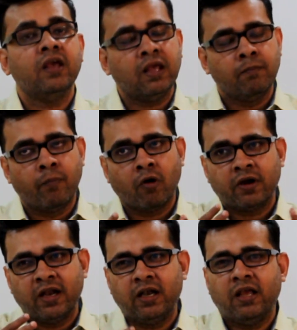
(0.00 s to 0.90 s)

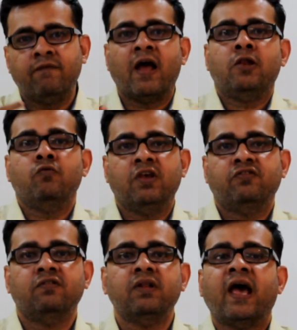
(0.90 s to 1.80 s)
important
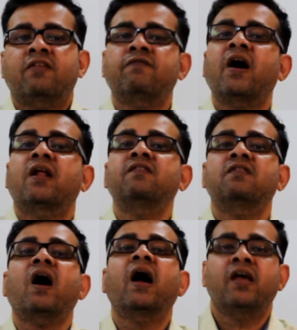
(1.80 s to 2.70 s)
evaluation as far as
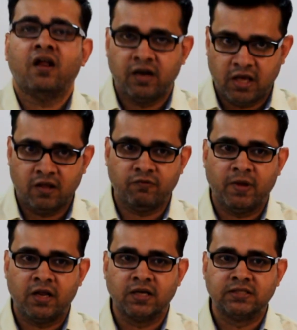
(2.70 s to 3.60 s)
the IRDA is
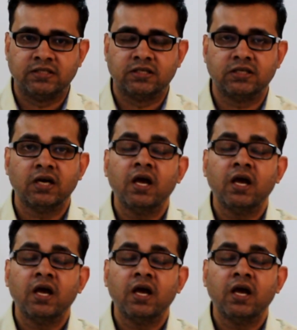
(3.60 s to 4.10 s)
being considered.